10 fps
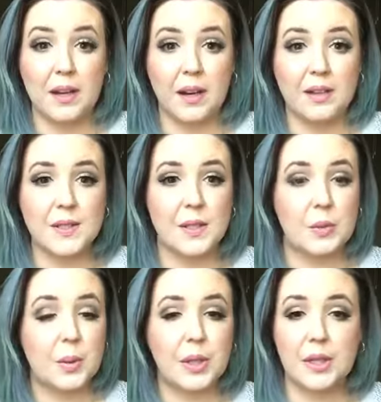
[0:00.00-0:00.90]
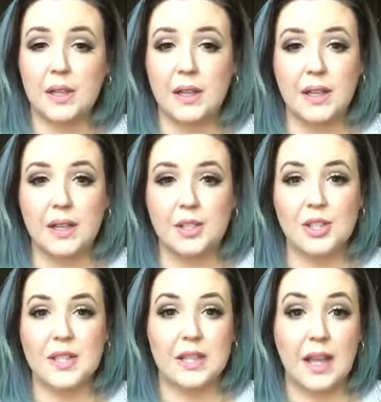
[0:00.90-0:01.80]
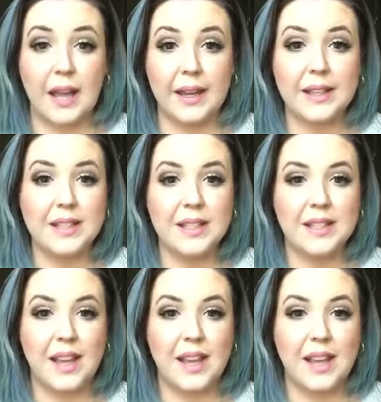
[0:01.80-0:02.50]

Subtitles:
here, super just light.